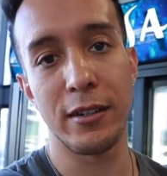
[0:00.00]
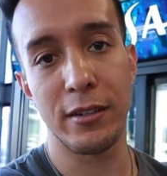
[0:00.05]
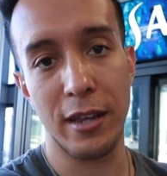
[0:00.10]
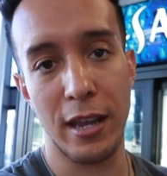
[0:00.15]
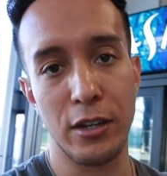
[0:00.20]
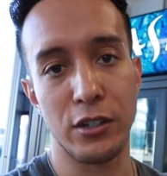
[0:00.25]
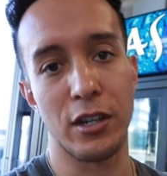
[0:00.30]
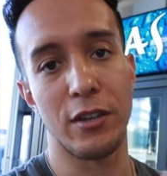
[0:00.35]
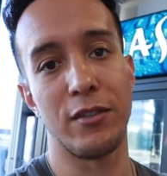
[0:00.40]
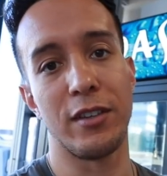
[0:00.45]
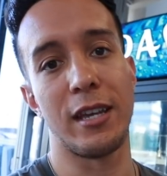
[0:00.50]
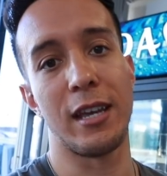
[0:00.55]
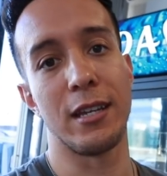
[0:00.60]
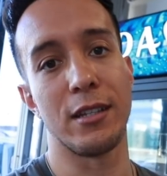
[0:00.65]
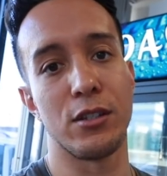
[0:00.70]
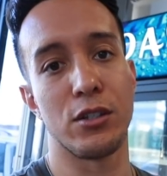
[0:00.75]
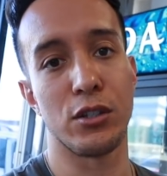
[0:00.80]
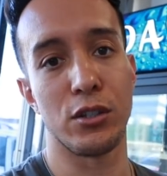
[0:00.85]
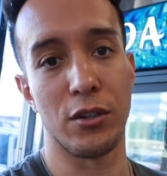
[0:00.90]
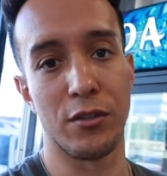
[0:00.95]
into HIV
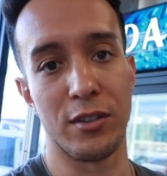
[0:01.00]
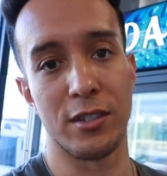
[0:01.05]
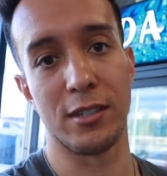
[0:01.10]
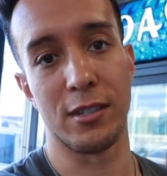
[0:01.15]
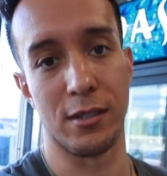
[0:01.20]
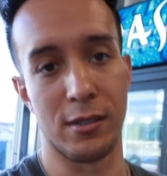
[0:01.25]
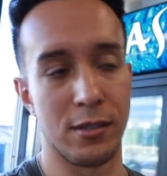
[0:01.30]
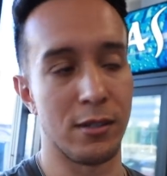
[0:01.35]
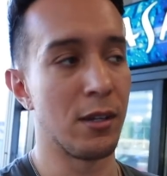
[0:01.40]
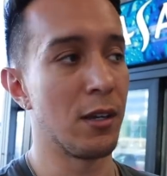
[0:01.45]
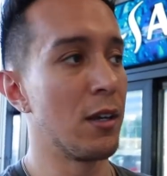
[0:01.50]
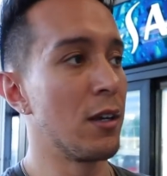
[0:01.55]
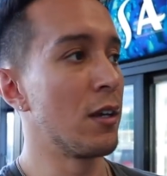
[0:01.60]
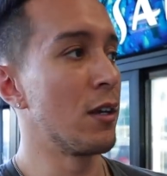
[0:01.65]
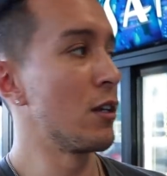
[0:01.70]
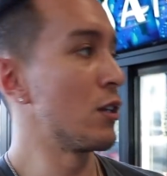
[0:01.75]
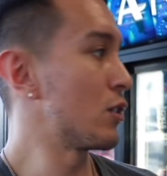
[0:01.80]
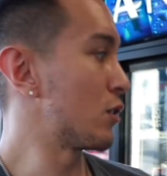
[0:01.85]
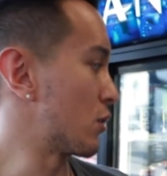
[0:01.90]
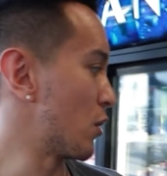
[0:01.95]
AIDS services.
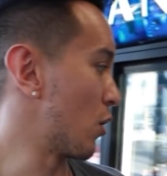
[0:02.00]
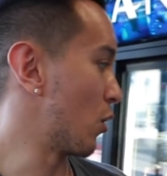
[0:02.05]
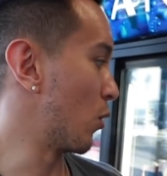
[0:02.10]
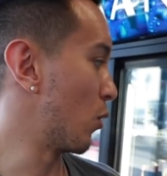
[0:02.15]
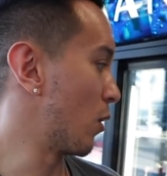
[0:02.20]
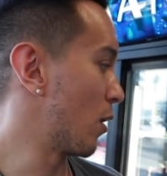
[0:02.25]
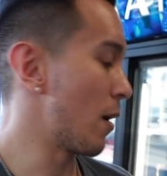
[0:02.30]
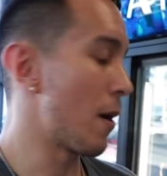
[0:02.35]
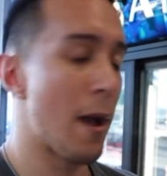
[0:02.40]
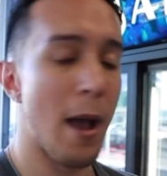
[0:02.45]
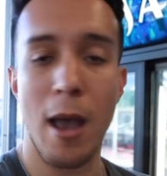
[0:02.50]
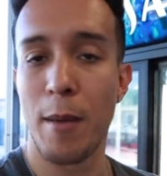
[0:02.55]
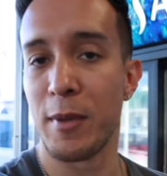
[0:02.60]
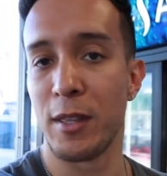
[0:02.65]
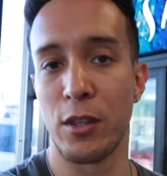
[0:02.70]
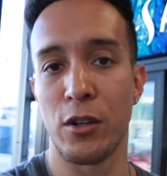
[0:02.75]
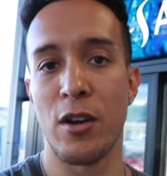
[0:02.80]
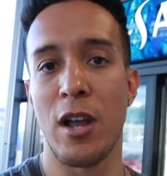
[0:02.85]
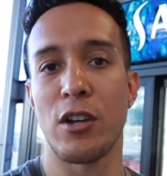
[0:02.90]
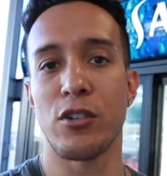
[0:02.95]
So, I
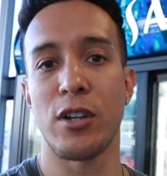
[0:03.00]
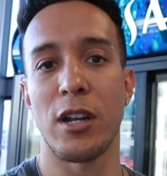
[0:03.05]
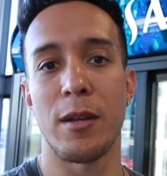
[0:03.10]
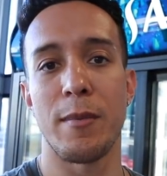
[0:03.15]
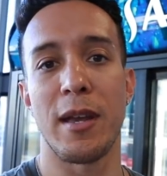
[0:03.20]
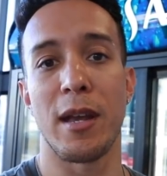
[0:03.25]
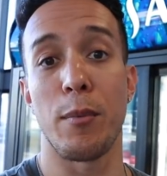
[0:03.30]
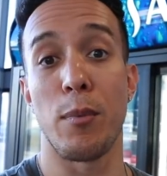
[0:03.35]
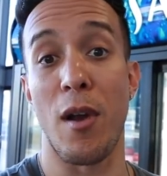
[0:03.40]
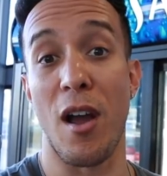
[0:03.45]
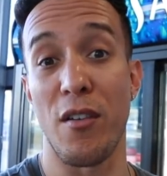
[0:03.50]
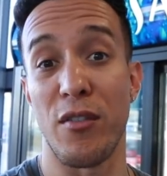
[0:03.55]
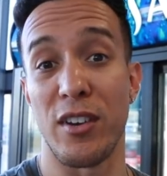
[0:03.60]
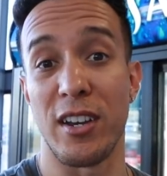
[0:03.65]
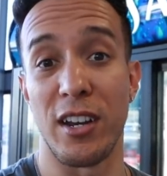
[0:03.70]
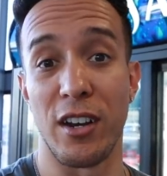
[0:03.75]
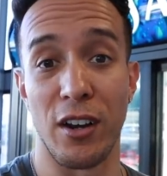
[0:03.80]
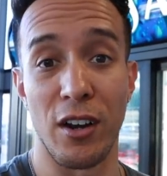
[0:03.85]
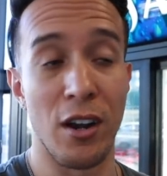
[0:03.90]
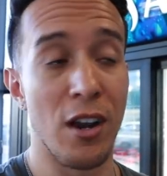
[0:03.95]
mean, they're not trying to make a profit
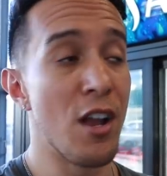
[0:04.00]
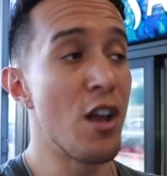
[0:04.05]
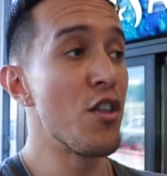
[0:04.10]
here.